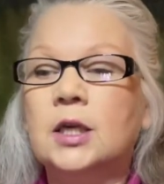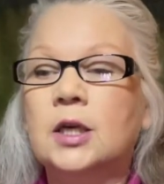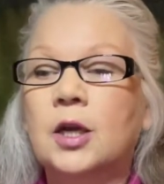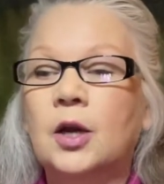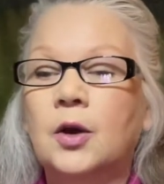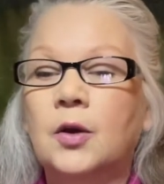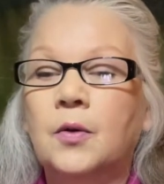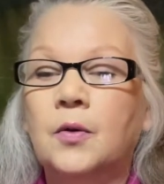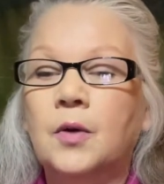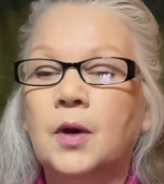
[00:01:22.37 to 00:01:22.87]

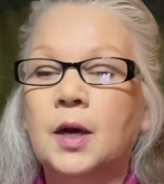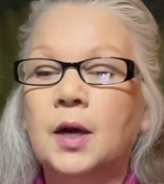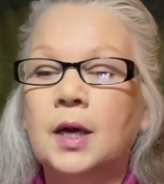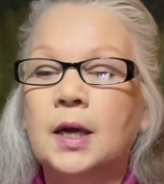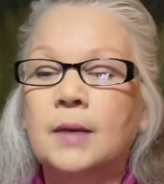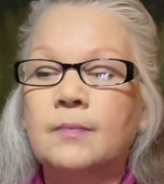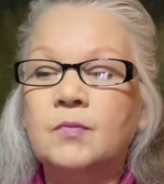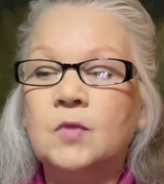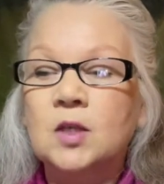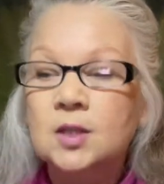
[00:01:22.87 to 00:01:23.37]
know,
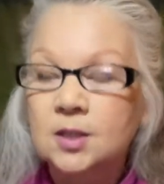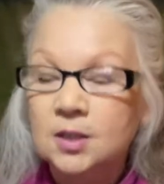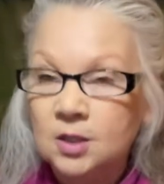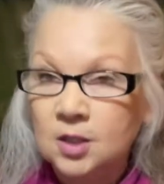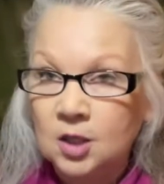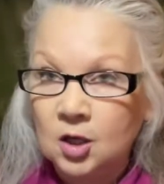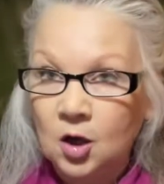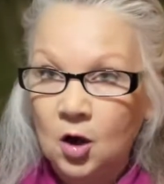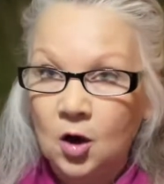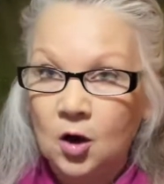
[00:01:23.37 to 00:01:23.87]
this is the
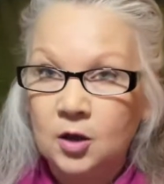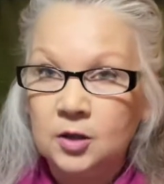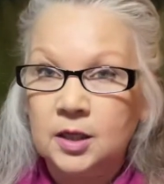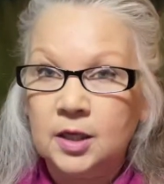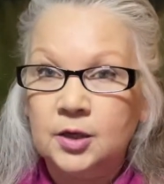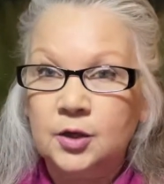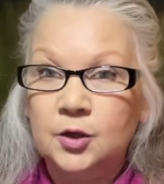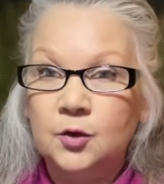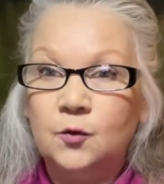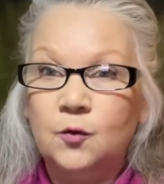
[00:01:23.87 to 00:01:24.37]
card
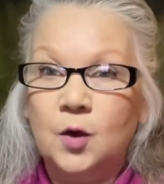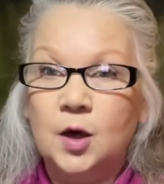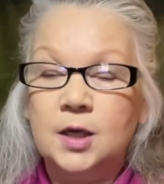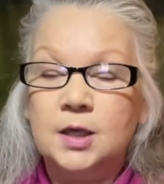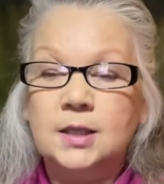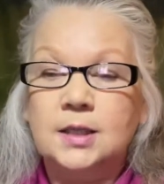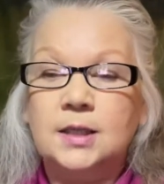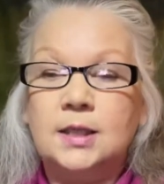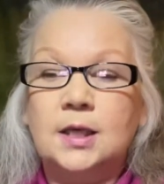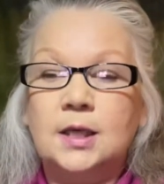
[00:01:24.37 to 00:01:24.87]
that you want to
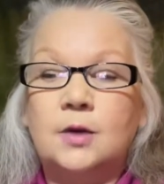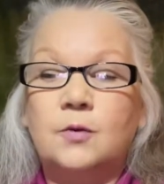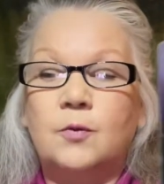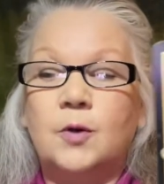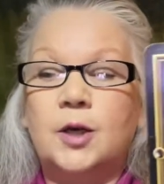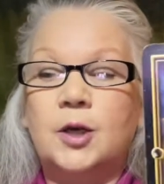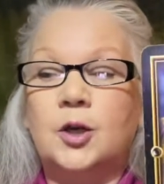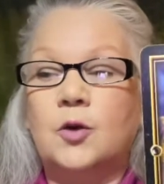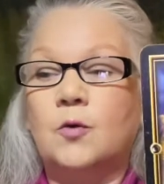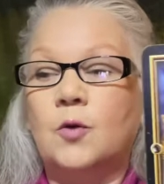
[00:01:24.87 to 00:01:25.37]
see
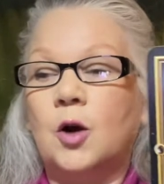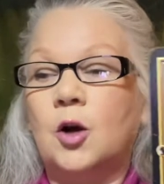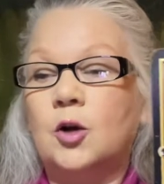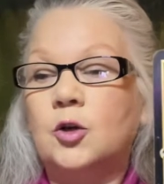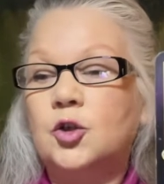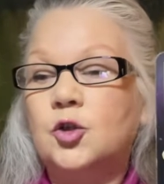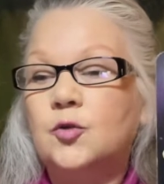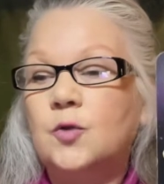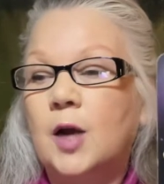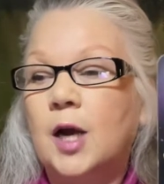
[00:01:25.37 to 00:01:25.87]
when you are
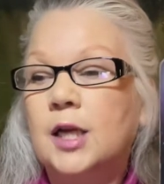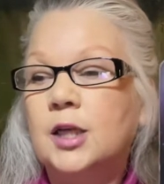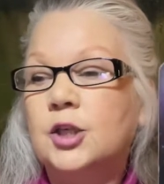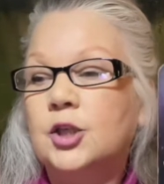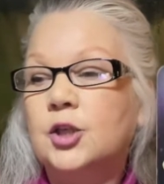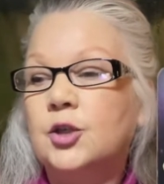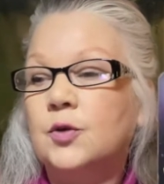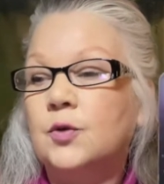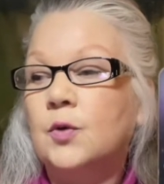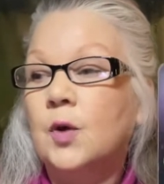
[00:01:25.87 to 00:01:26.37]
trying
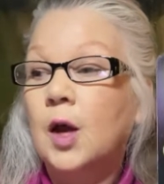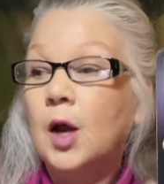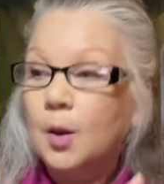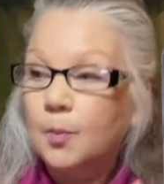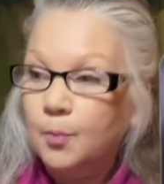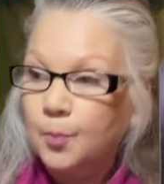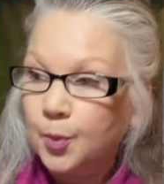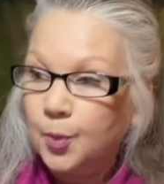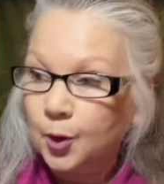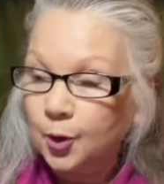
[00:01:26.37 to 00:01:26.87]
to
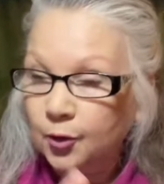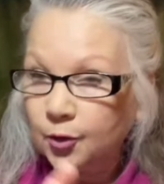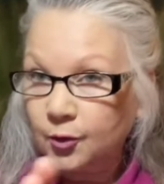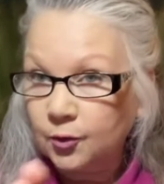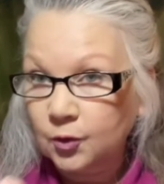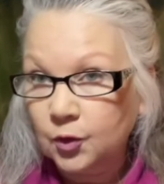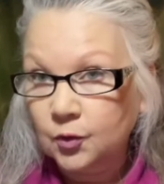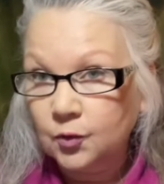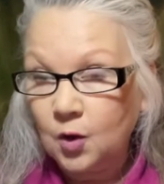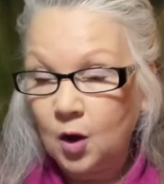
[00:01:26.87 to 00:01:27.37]
birth
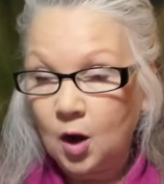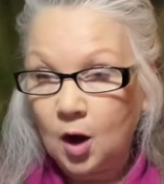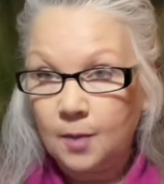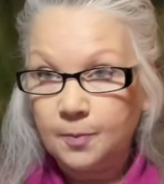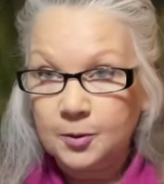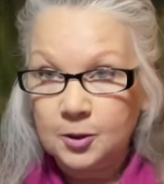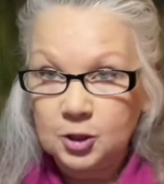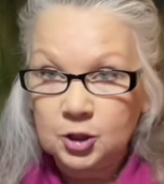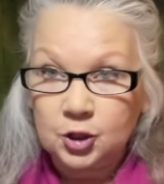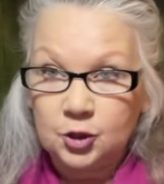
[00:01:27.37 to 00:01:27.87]
new
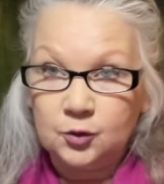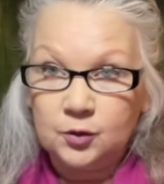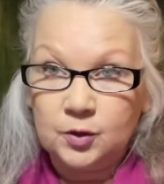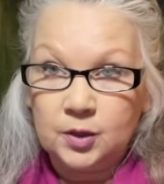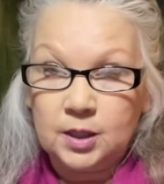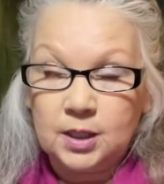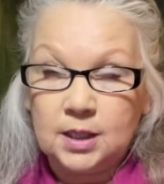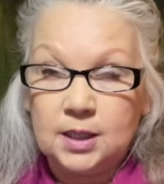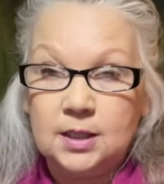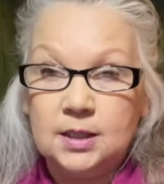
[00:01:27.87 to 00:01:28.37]

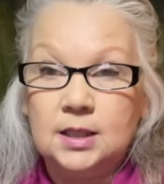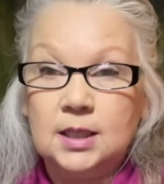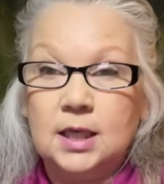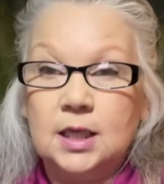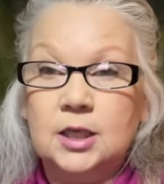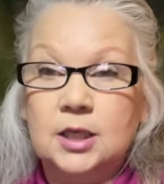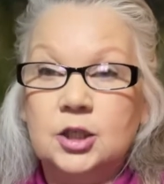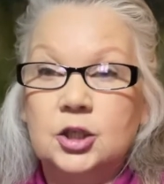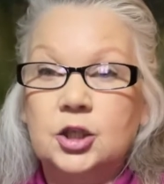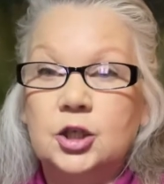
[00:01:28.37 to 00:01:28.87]
opportunities
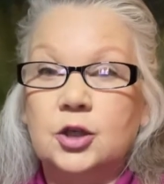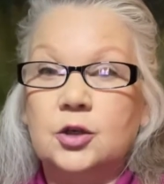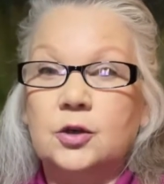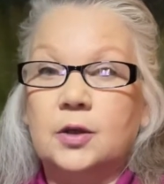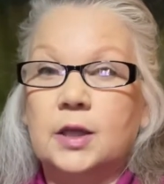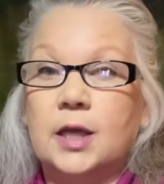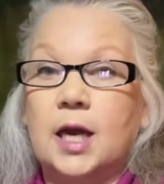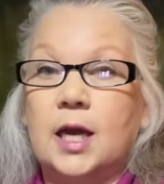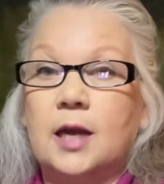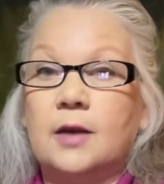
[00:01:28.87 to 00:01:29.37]
into your
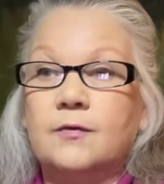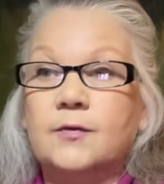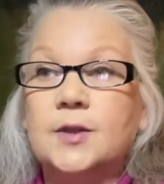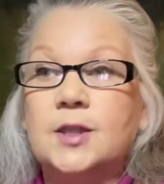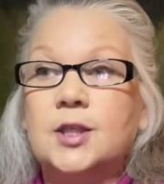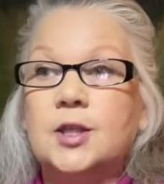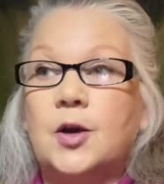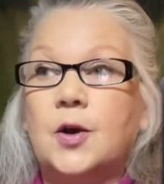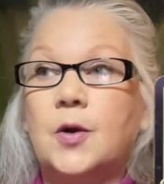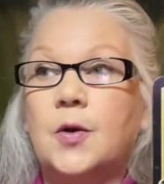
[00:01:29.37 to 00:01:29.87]
life.
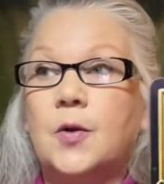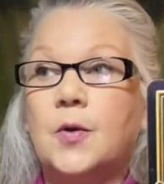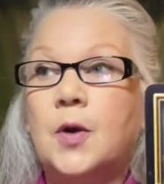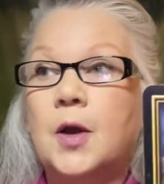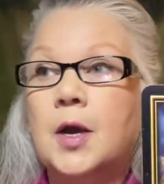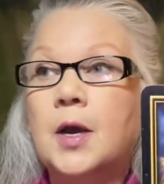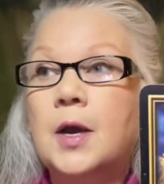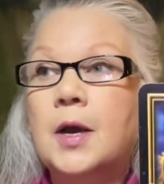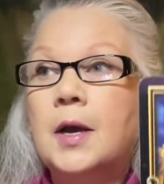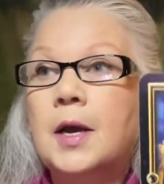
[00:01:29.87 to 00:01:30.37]
So
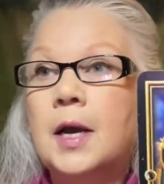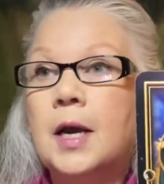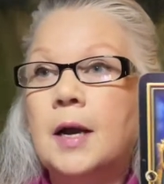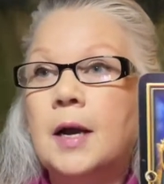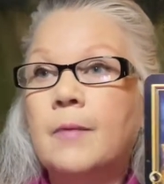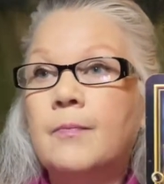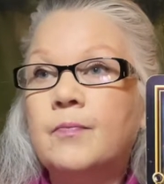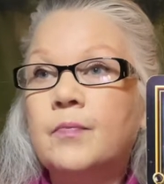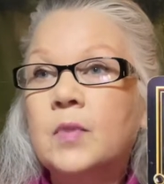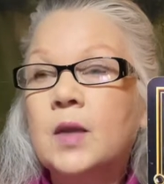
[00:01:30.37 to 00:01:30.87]

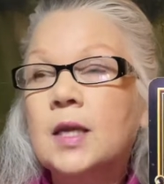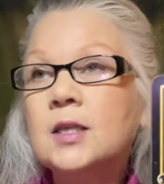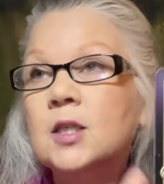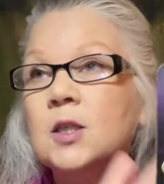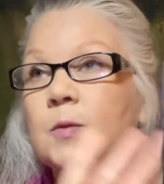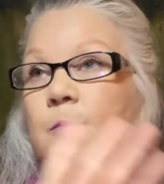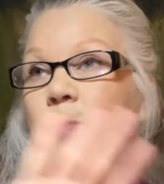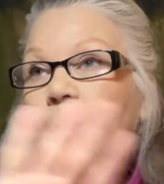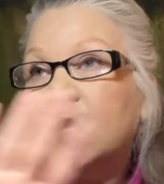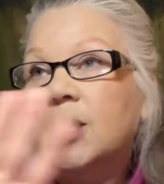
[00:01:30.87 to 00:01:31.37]

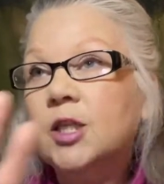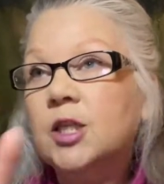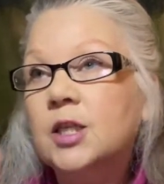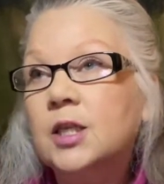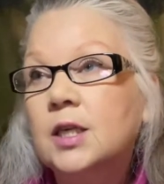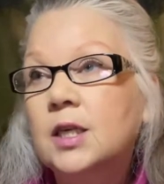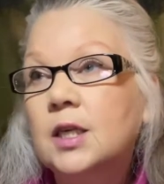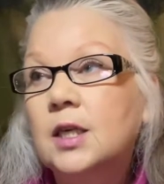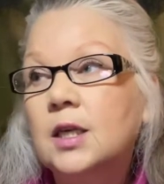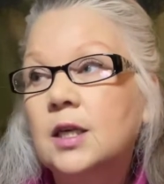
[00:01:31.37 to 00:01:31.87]

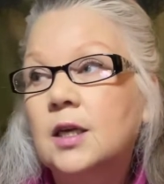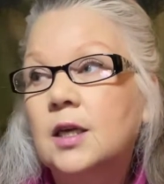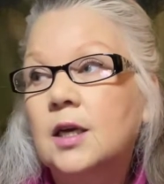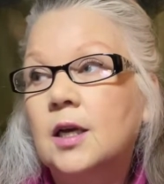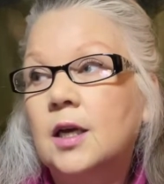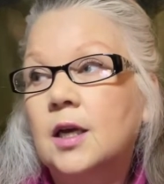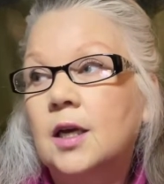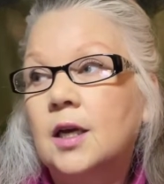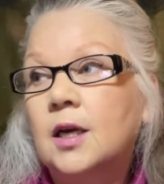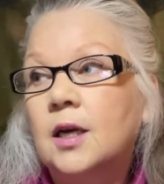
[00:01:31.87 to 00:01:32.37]
especially,
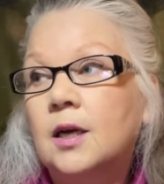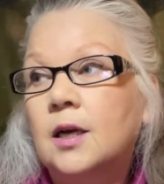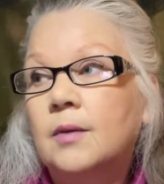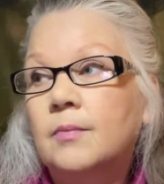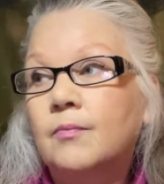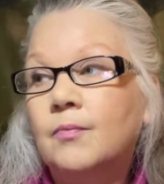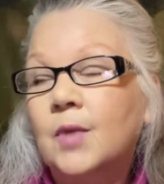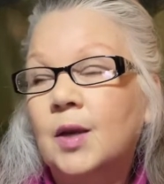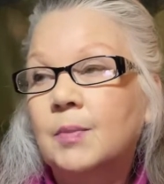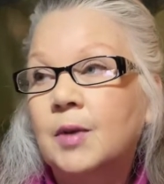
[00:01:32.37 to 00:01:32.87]

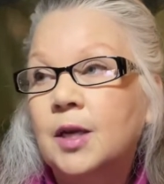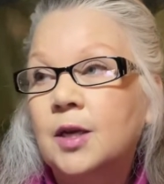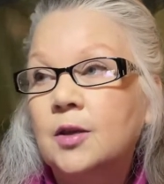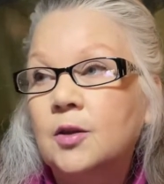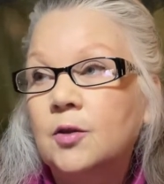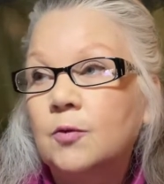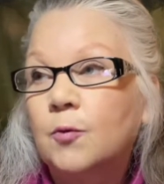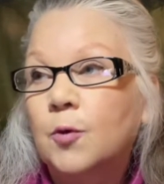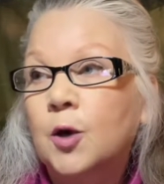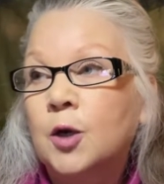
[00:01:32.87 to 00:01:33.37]
I'm getting the
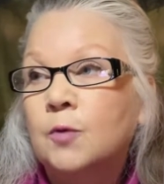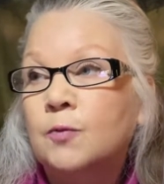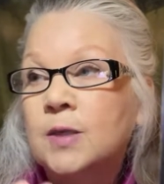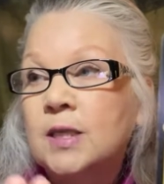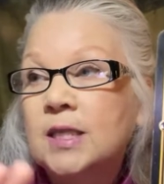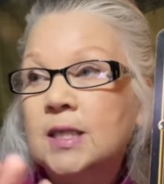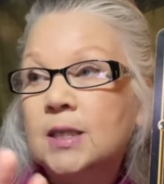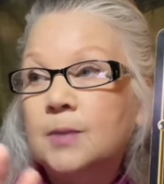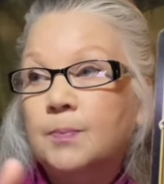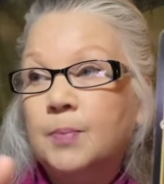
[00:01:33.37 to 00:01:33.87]
word
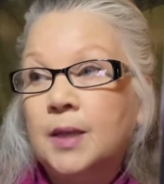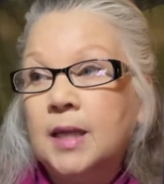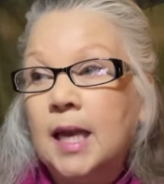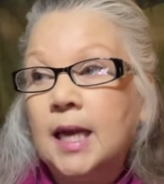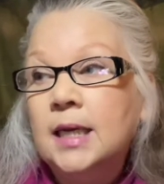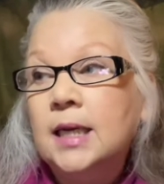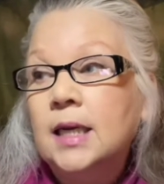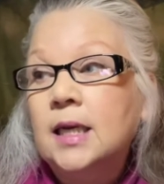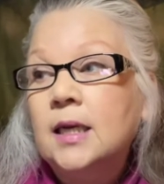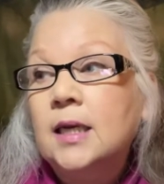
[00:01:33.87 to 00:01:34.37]

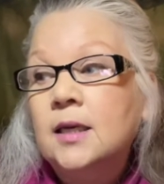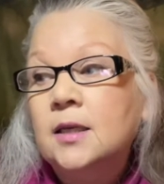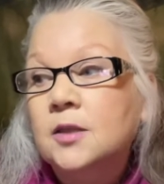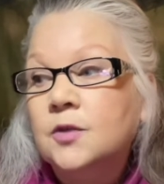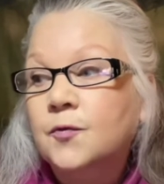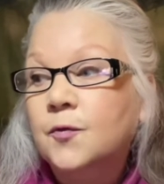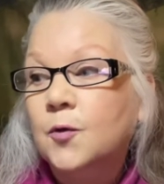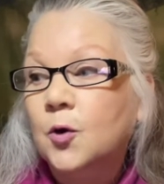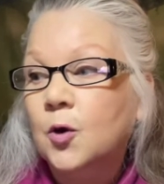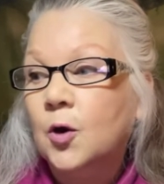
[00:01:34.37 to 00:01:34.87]
resplendent
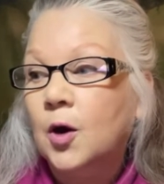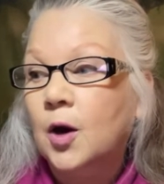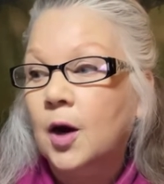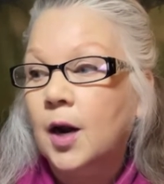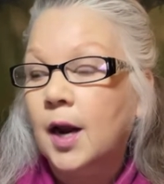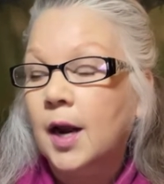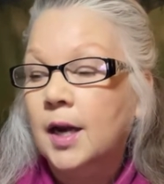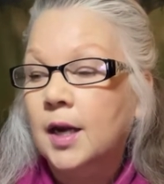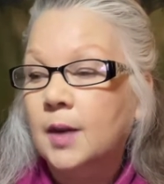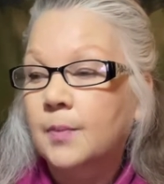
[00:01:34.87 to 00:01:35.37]
for
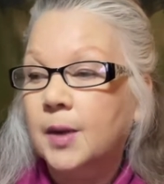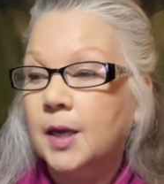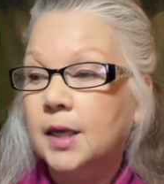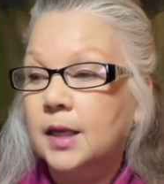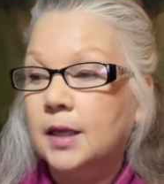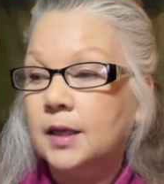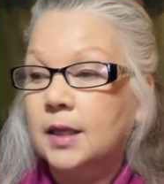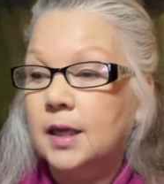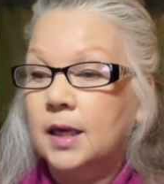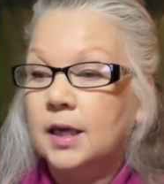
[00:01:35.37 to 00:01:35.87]
anybody
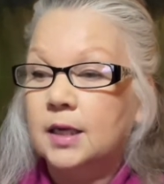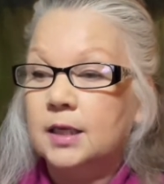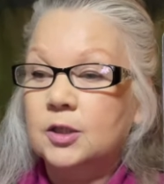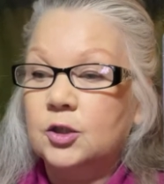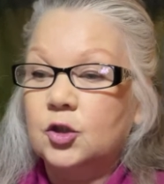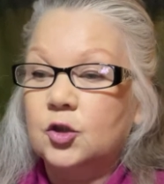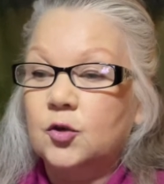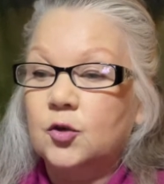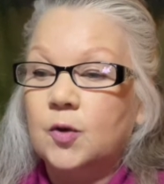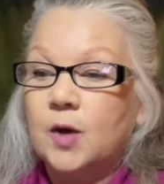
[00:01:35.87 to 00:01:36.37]
that
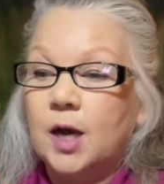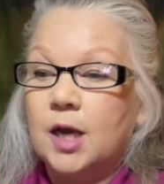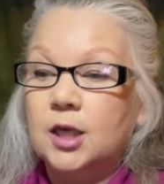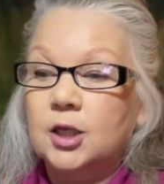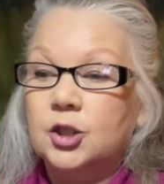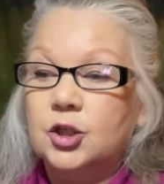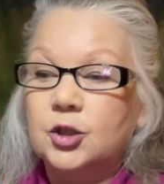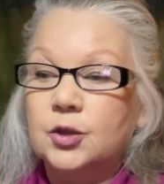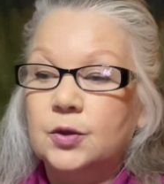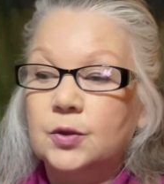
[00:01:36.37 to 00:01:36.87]
is trying
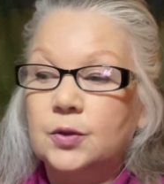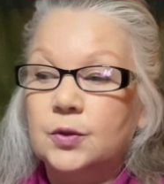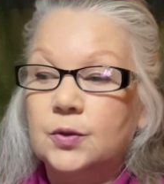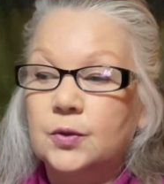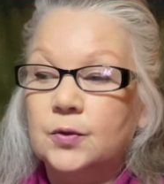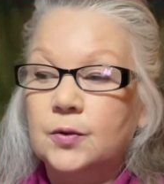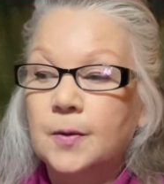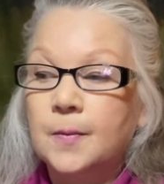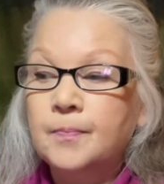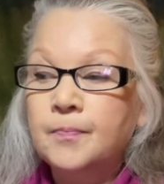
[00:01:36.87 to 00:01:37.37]
to,